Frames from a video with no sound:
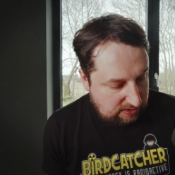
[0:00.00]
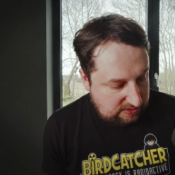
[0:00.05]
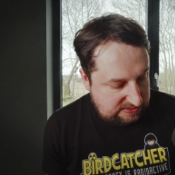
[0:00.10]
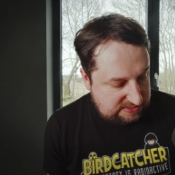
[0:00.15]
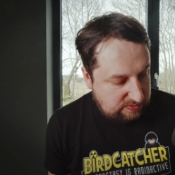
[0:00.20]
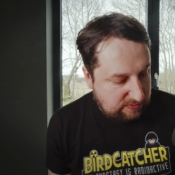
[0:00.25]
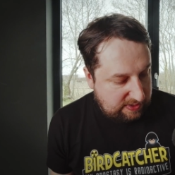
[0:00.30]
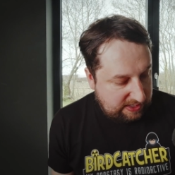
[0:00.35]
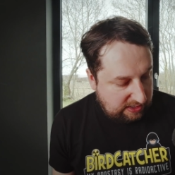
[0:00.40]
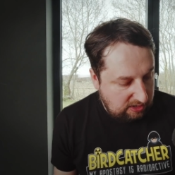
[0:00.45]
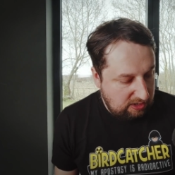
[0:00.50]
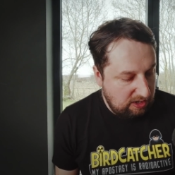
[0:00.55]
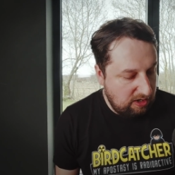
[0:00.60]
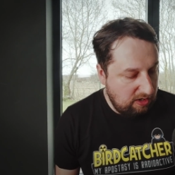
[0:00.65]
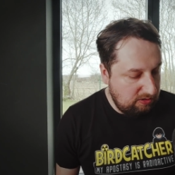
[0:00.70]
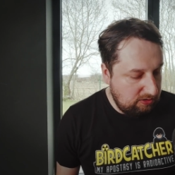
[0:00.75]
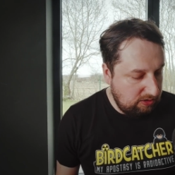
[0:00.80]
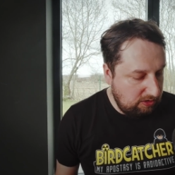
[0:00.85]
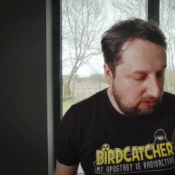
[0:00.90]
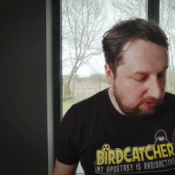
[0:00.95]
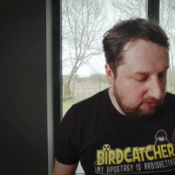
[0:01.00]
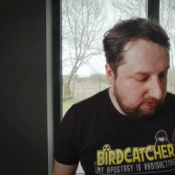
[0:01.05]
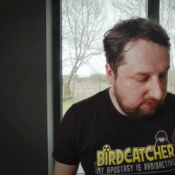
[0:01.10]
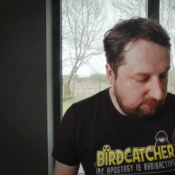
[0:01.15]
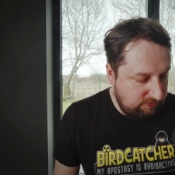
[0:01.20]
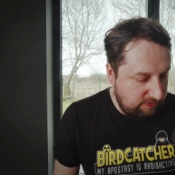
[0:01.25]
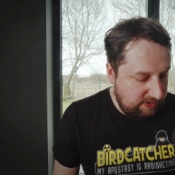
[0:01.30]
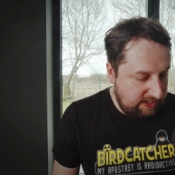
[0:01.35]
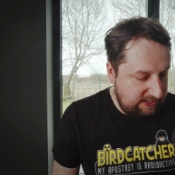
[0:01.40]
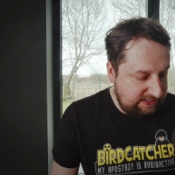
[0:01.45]
So I can't
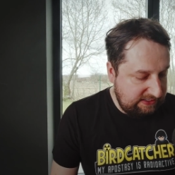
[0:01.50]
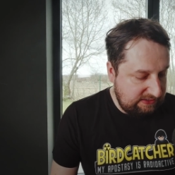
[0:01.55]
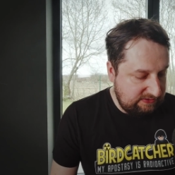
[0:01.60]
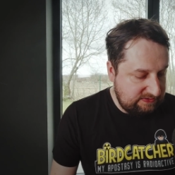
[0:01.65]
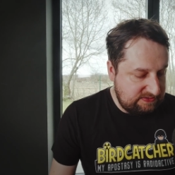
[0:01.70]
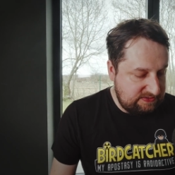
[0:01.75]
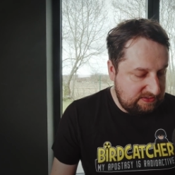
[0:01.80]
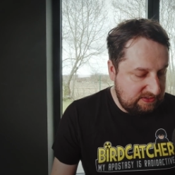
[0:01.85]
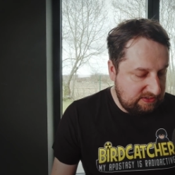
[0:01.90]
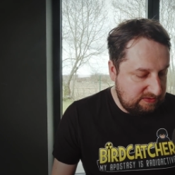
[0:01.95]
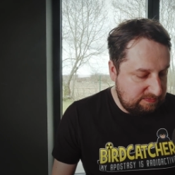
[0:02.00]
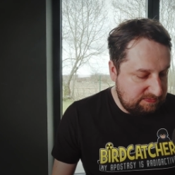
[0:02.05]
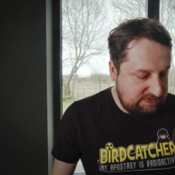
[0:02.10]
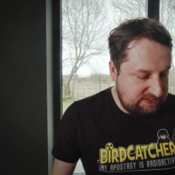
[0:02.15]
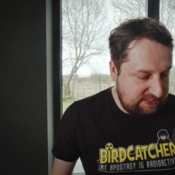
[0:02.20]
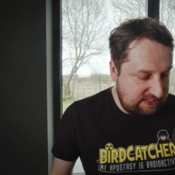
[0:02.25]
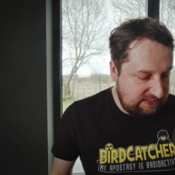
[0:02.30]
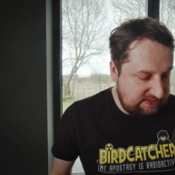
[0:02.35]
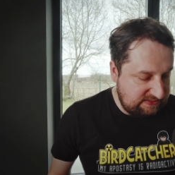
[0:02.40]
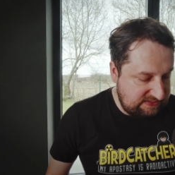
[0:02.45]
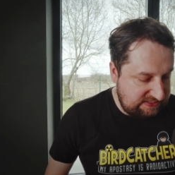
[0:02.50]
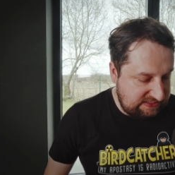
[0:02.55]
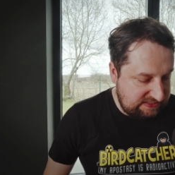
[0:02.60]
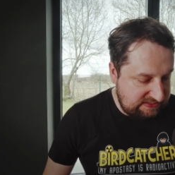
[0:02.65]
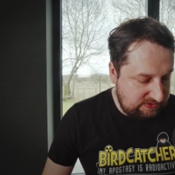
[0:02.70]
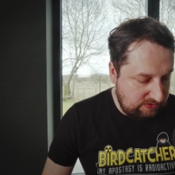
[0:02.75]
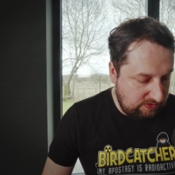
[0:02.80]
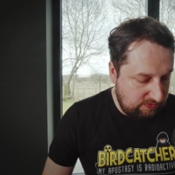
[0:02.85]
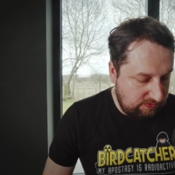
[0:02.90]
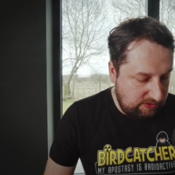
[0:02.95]
long for ideal
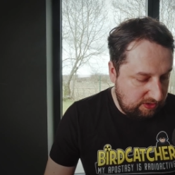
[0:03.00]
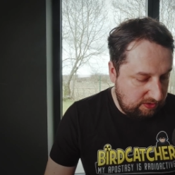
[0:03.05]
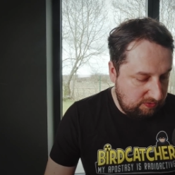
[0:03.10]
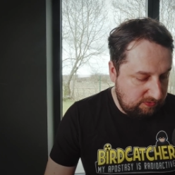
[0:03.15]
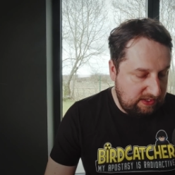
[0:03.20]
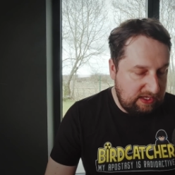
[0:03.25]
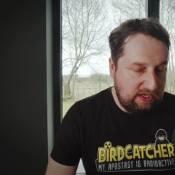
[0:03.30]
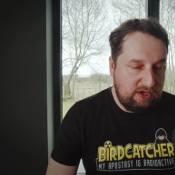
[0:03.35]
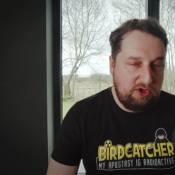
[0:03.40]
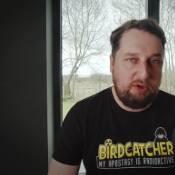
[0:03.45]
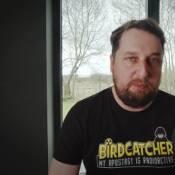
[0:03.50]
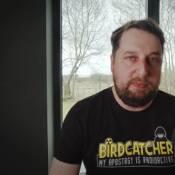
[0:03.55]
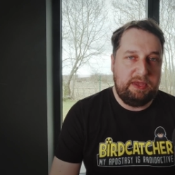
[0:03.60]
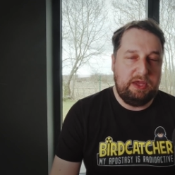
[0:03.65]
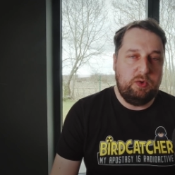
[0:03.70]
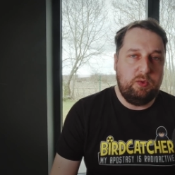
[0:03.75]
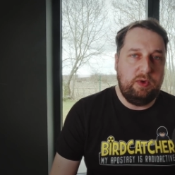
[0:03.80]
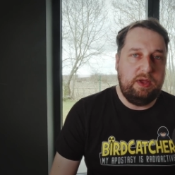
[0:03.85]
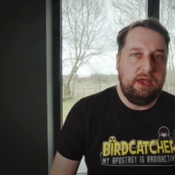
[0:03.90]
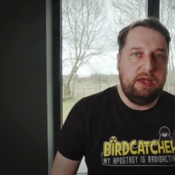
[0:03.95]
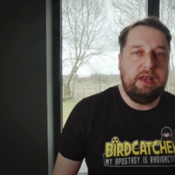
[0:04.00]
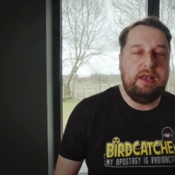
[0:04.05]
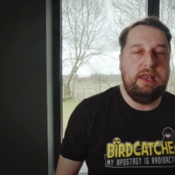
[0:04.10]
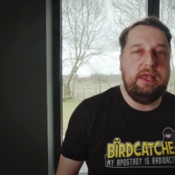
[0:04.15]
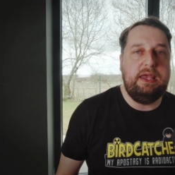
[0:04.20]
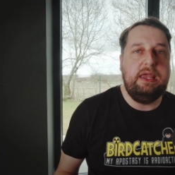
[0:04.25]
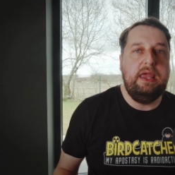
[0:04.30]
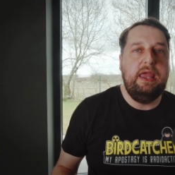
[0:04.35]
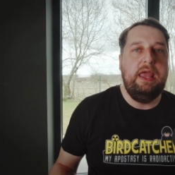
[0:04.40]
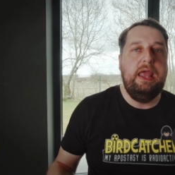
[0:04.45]
circumstances, although they're coming
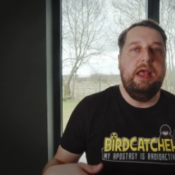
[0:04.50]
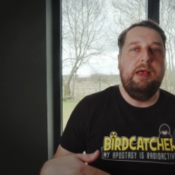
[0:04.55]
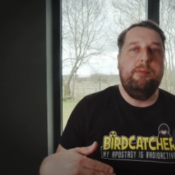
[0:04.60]
quickly.